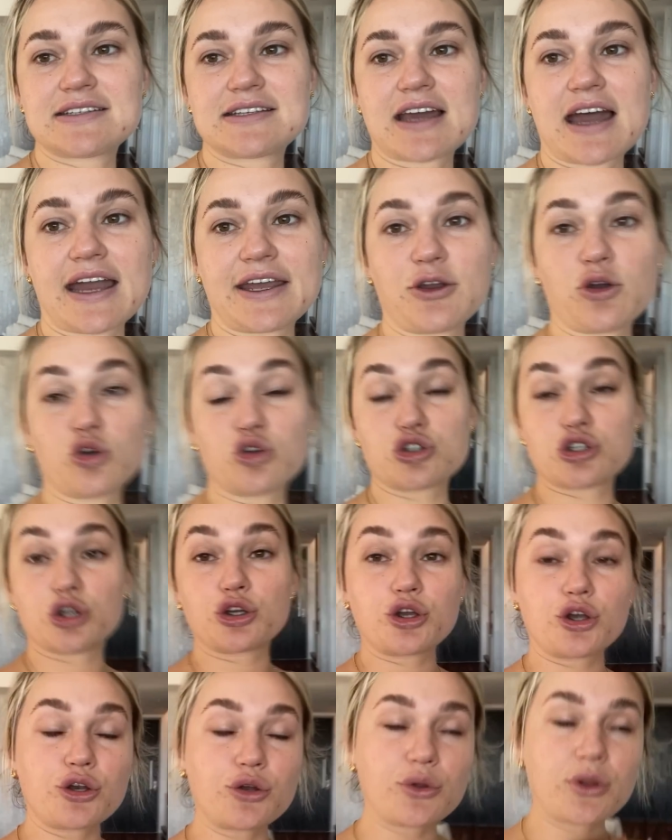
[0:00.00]
I also
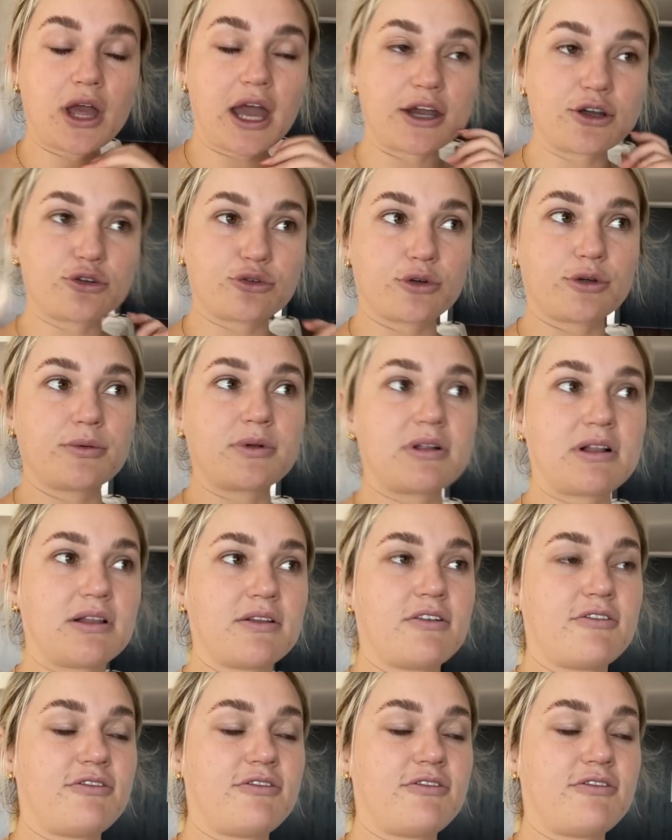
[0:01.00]
go to a group